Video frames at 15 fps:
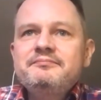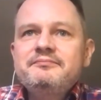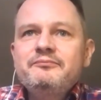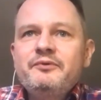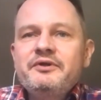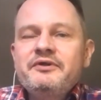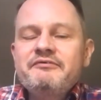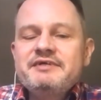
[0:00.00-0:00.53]

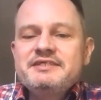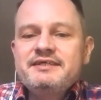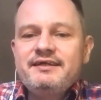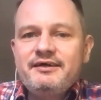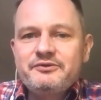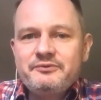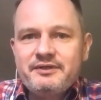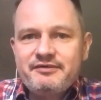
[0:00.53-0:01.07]
One of the reasons I
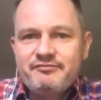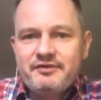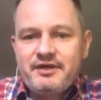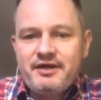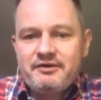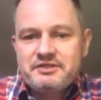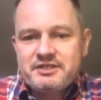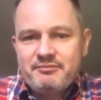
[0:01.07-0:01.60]
liked working for the
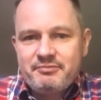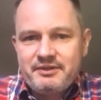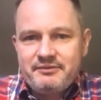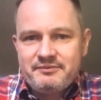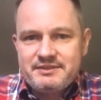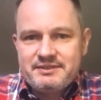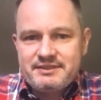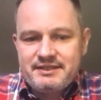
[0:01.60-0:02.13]
Irish company
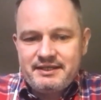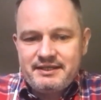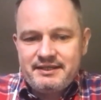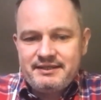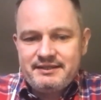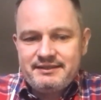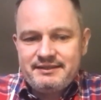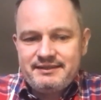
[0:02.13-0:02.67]
was
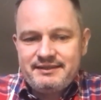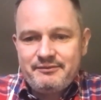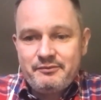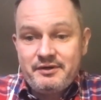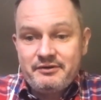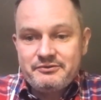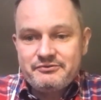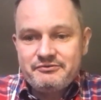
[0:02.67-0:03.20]
their
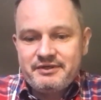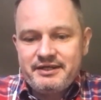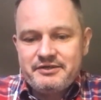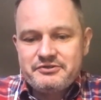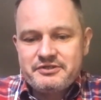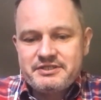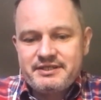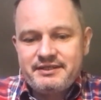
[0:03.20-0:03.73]
work was really
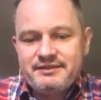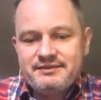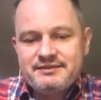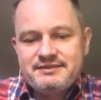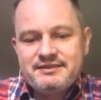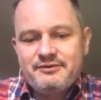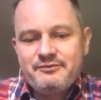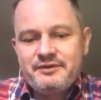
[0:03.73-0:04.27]
interesting.
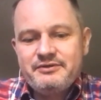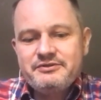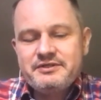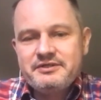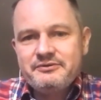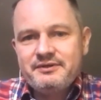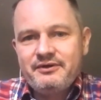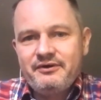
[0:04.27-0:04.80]
So we used to
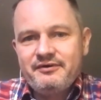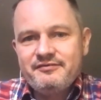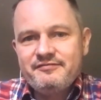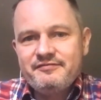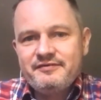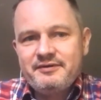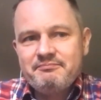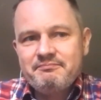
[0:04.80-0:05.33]
do a lot of.
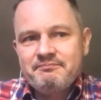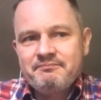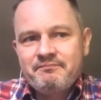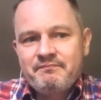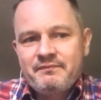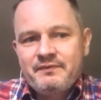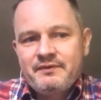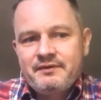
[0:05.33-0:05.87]

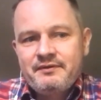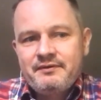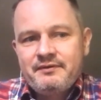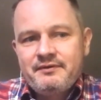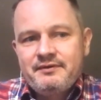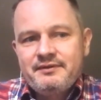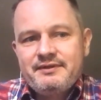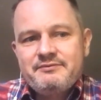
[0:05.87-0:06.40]

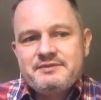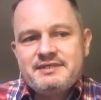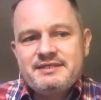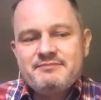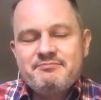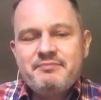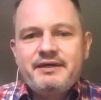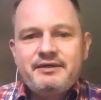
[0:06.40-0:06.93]
There was
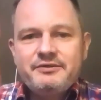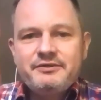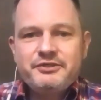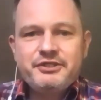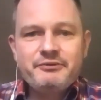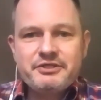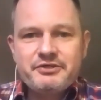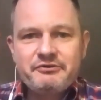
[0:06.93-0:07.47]
these big
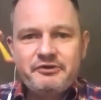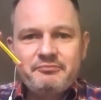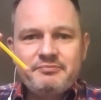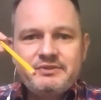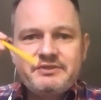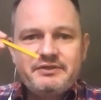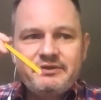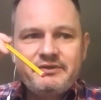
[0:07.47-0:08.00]
Jewish
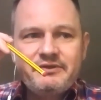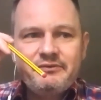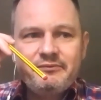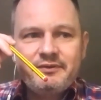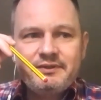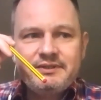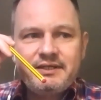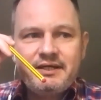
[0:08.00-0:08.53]
groups that
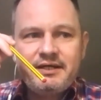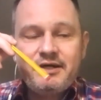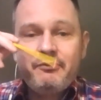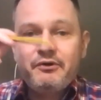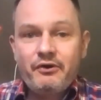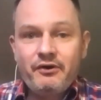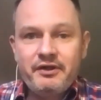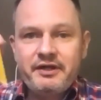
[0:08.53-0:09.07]
would go
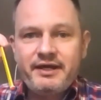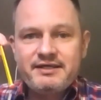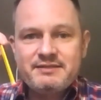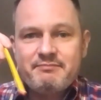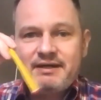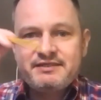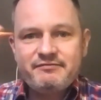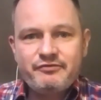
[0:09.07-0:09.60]
on holiday as a
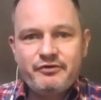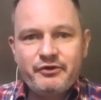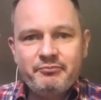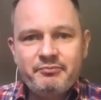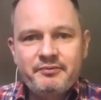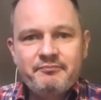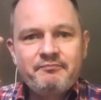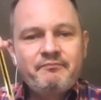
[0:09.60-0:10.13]
massive
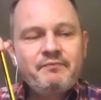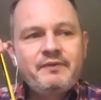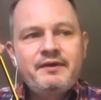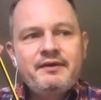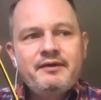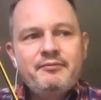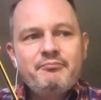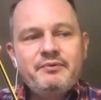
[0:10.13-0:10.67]
group,
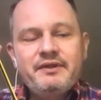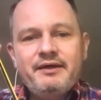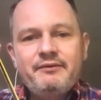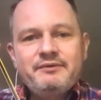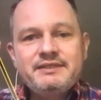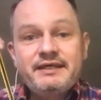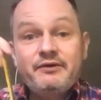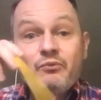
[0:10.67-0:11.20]
but they
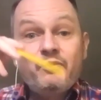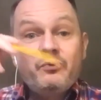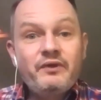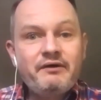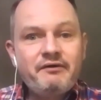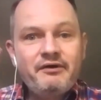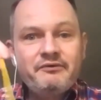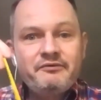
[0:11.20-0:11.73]
would take all
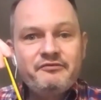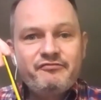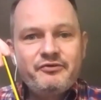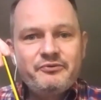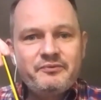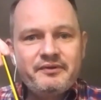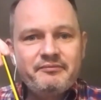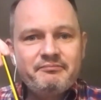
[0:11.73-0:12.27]
their own
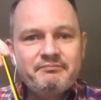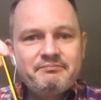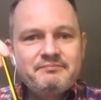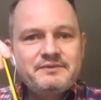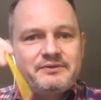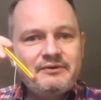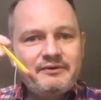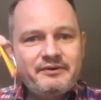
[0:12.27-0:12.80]
food with them.
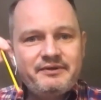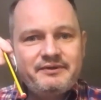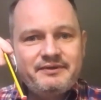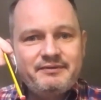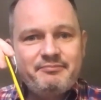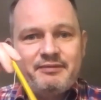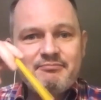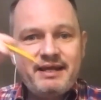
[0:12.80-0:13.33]
So it'd
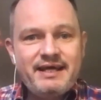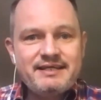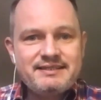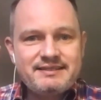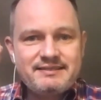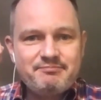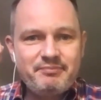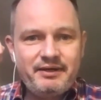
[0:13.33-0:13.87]
been
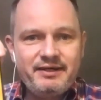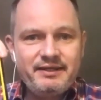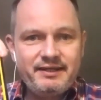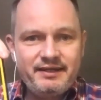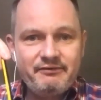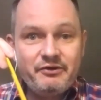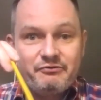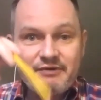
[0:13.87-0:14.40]
blessed by
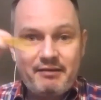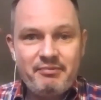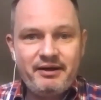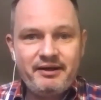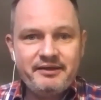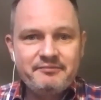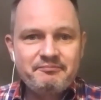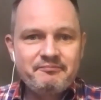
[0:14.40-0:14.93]
their own rabbi,